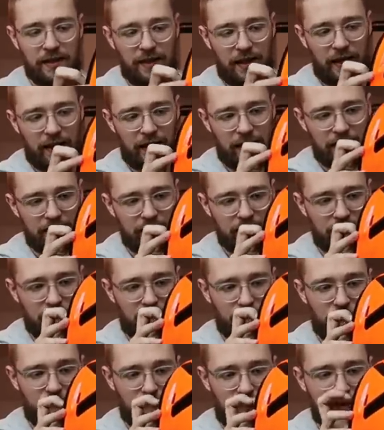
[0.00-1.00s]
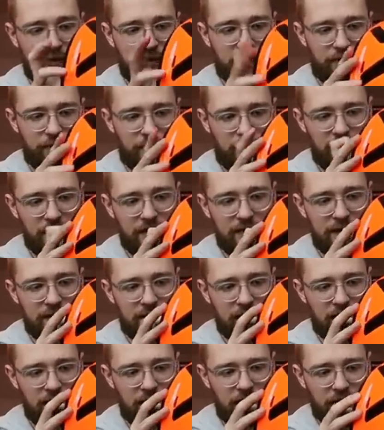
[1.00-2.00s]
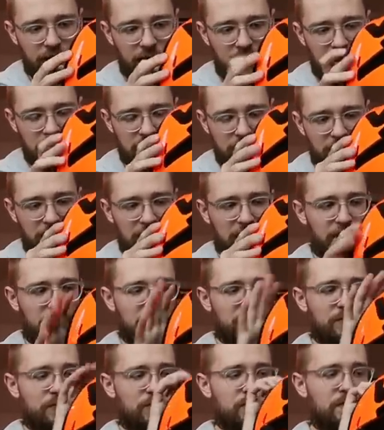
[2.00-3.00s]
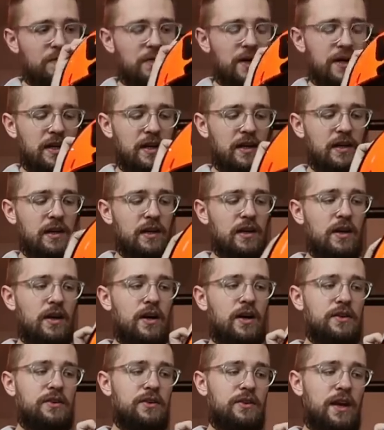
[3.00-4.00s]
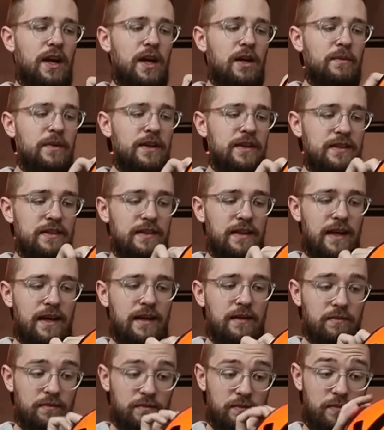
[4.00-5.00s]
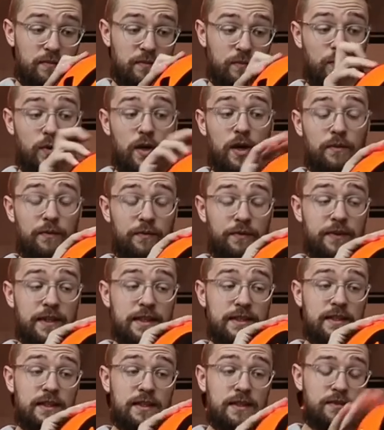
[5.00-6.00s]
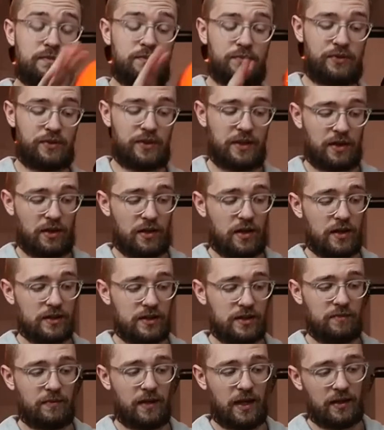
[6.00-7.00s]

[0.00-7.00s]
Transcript: and you know, you want the quality, you can spend a bit more money on your helmet, then well, this is pretty awesome.